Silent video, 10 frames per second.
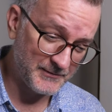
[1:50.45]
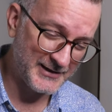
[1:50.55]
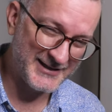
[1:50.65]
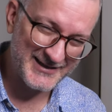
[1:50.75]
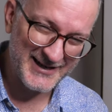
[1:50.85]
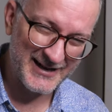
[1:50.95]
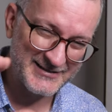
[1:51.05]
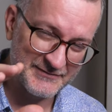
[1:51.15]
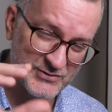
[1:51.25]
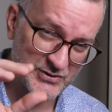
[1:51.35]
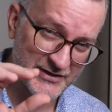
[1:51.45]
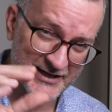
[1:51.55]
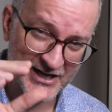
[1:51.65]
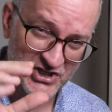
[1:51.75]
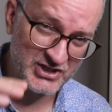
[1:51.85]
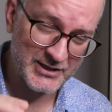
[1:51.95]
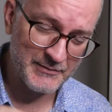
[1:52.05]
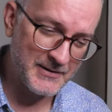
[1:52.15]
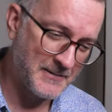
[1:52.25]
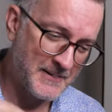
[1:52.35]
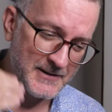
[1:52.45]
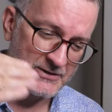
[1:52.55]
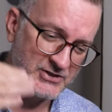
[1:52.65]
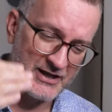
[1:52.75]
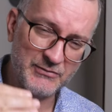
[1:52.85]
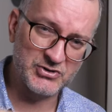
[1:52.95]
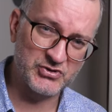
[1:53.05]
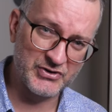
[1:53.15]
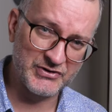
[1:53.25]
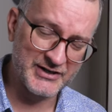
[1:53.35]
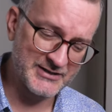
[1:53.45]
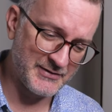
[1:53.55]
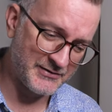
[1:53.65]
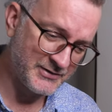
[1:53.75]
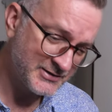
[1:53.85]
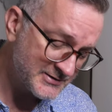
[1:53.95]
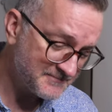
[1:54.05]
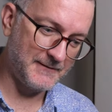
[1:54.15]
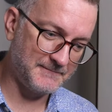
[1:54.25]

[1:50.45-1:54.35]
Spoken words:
It didn't have some sort of connection limit, so that was triggering some errors.